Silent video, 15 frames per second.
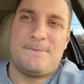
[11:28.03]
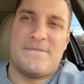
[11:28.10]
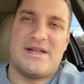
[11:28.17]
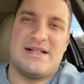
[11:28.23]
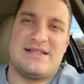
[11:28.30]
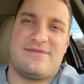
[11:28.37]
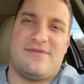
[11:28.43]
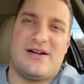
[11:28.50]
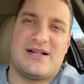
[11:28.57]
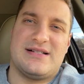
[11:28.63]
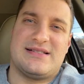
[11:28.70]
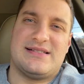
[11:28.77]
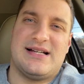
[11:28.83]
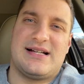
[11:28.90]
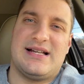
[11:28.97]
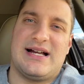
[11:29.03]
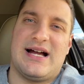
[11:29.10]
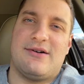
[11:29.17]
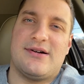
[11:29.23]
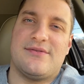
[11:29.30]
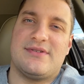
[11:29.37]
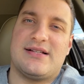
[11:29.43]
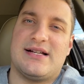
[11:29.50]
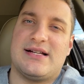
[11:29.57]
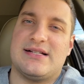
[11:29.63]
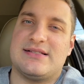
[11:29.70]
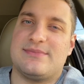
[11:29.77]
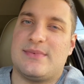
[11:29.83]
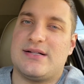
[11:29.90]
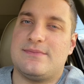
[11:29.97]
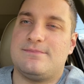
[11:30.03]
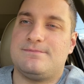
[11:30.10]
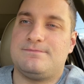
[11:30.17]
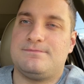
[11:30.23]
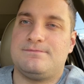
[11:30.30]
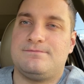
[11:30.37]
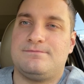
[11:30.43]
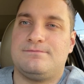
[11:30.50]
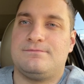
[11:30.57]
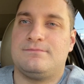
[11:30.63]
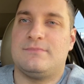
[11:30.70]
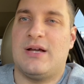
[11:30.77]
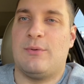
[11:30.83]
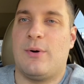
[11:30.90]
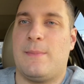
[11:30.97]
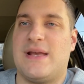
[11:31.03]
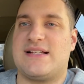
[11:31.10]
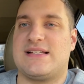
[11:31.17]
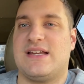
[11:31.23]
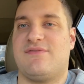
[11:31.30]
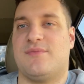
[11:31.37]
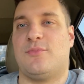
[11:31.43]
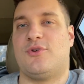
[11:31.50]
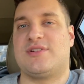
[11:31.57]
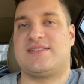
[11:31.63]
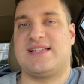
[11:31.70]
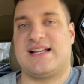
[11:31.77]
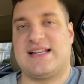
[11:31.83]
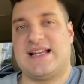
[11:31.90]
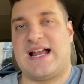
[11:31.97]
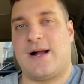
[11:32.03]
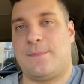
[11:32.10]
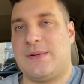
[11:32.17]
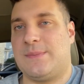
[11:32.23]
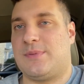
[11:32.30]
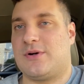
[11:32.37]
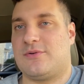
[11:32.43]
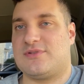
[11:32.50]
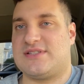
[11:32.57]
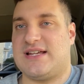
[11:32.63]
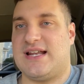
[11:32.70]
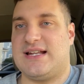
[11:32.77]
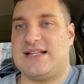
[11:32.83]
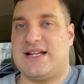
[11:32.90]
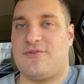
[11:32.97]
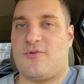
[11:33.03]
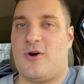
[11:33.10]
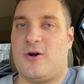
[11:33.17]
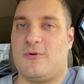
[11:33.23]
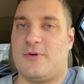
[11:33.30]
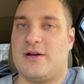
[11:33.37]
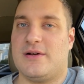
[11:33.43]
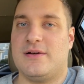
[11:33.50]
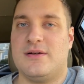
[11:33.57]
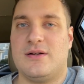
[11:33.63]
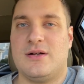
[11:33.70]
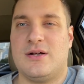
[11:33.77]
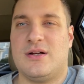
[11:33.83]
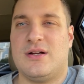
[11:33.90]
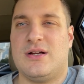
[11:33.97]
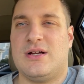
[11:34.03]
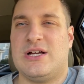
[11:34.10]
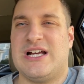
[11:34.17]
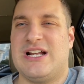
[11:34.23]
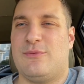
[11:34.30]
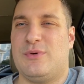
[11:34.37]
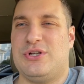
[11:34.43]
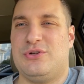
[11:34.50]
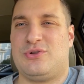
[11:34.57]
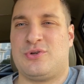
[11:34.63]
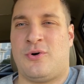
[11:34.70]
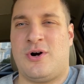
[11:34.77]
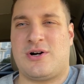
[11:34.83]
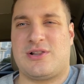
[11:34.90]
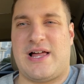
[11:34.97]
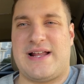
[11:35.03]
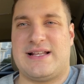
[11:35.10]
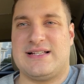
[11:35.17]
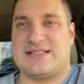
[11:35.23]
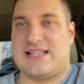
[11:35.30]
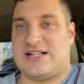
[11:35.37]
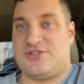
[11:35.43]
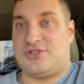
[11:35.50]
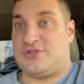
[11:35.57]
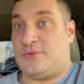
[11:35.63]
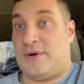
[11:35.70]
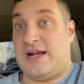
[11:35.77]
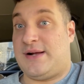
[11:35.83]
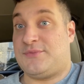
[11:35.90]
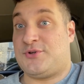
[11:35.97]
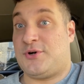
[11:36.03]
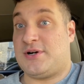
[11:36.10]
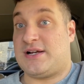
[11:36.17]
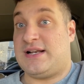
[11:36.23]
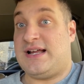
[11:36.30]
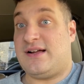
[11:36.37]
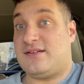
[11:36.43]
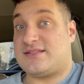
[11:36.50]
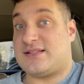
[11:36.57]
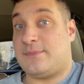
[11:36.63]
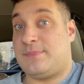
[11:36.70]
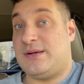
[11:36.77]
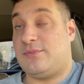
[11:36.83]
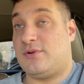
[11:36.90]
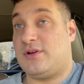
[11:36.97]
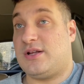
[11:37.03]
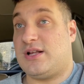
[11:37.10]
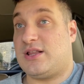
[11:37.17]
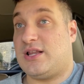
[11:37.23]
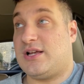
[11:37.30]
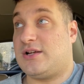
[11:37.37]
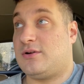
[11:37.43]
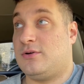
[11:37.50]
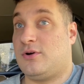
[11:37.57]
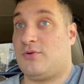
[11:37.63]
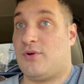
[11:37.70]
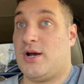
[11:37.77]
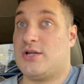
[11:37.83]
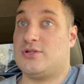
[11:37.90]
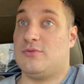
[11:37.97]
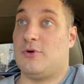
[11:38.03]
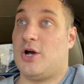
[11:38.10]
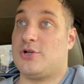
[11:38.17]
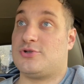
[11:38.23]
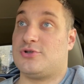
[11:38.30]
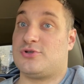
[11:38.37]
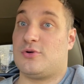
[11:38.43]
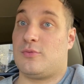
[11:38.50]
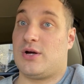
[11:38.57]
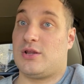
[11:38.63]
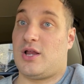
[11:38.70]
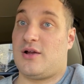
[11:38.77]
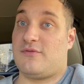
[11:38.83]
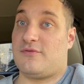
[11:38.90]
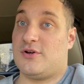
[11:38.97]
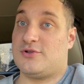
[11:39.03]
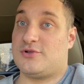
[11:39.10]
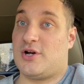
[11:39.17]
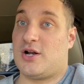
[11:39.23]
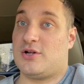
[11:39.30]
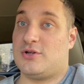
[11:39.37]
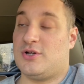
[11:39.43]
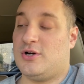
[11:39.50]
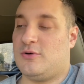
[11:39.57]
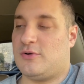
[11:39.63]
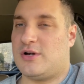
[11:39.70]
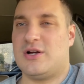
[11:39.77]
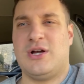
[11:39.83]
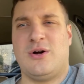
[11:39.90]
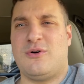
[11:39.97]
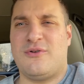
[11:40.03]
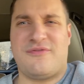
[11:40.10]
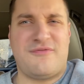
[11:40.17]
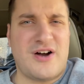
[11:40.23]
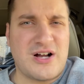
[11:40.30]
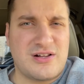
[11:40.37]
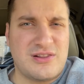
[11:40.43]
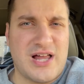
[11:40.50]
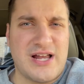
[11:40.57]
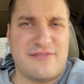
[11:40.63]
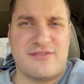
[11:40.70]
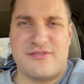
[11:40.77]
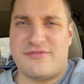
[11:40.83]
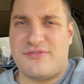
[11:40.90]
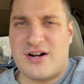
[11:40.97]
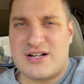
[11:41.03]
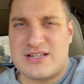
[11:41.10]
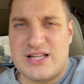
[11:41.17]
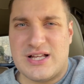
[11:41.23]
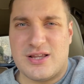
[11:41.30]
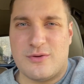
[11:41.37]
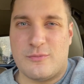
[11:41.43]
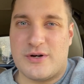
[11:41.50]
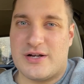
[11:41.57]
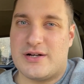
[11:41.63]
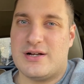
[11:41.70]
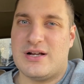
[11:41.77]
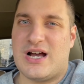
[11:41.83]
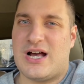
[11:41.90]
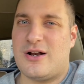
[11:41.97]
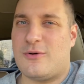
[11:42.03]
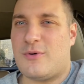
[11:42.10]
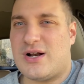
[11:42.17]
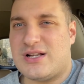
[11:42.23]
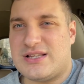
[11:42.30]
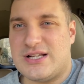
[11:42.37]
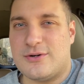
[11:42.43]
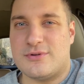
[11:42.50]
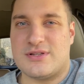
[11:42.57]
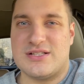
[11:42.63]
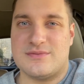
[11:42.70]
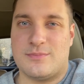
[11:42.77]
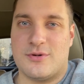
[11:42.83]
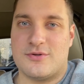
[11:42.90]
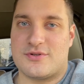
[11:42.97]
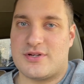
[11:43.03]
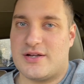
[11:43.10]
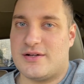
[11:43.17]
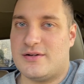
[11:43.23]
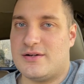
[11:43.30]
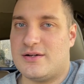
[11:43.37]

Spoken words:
It's fucking sickening how everything is, man. And what makes it even more sickening, how people don't see anything wrong with it. And then when you talk like this, like just the way I'm talking now, to some people, they think like, you're crazy, man. It's just the way life is. You got to deal with it. Well, fuck life and fuck dealing with it. I don't want to deal with this bullshit.